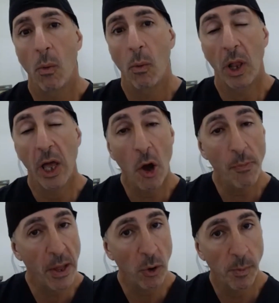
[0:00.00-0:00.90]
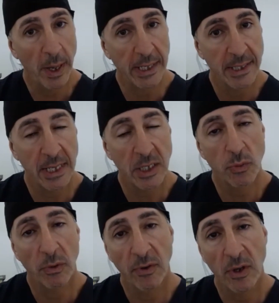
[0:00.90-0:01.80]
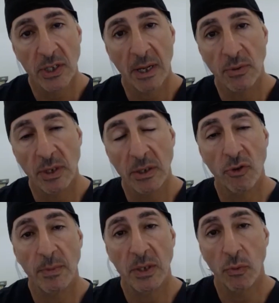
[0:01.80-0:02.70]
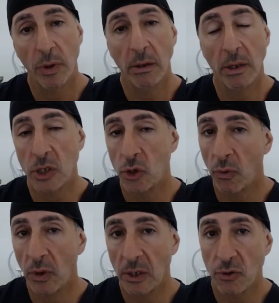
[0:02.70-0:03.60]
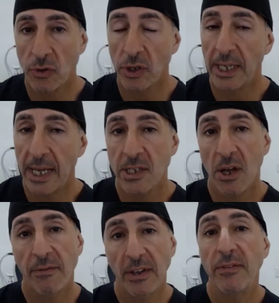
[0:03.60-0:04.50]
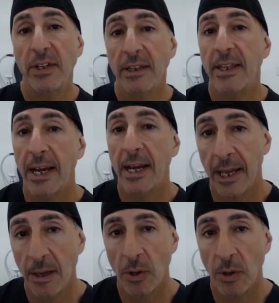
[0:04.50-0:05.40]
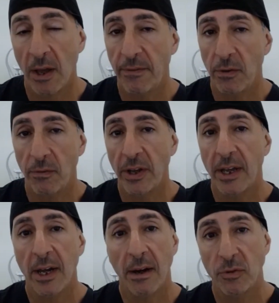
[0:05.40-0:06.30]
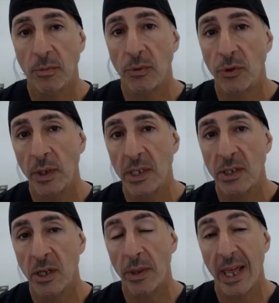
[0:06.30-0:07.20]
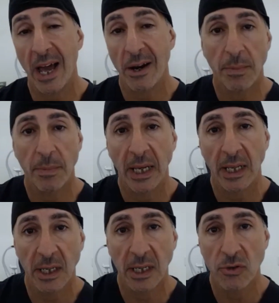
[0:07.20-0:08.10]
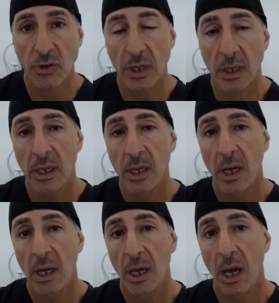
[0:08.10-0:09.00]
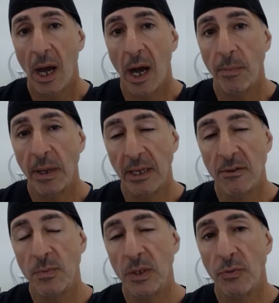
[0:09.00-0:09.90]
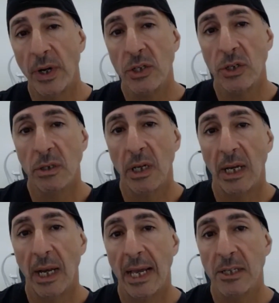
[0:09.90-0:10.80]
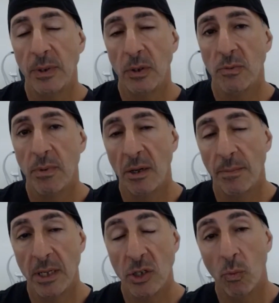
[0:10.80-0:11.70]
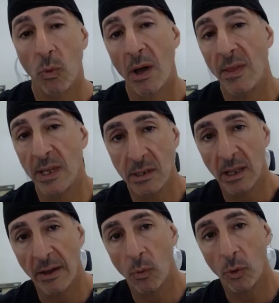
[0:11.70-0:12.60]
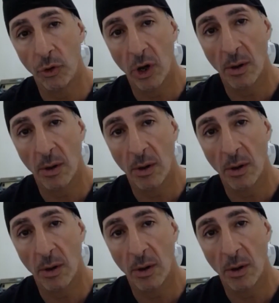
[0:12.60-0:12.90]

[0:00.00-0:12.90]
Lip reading: Well, I hope that all makes sense. Reverse sump syndrome is real. It's not in the literature. Yes, I've given it that name, and I feel very comfortable doing so without it being in the literature. It gives me direction. It allows me to explain to the patient why they still have watery eye